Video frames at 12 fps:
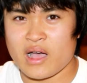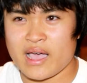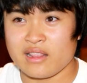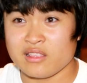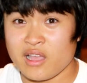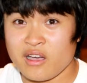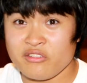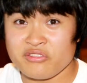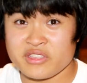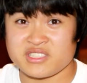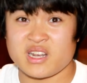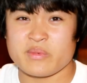I love
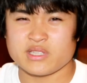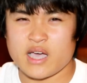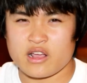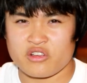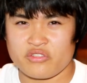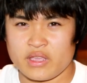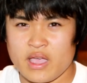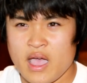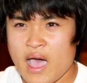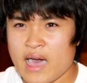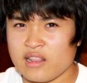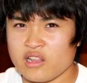the cinematography,
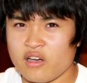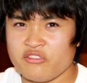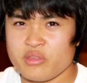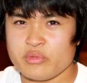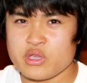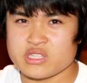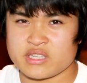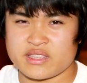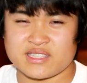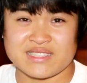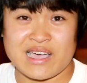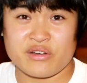I love the music, the
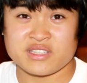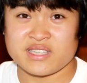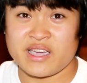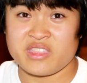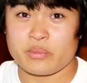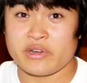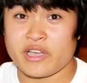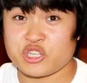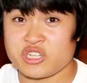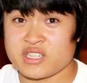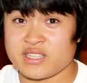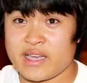sound design, the
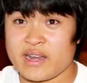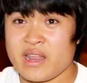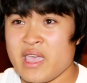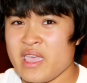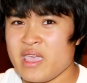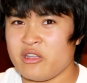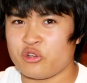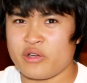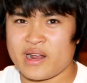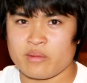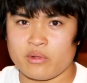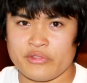production design, incredible.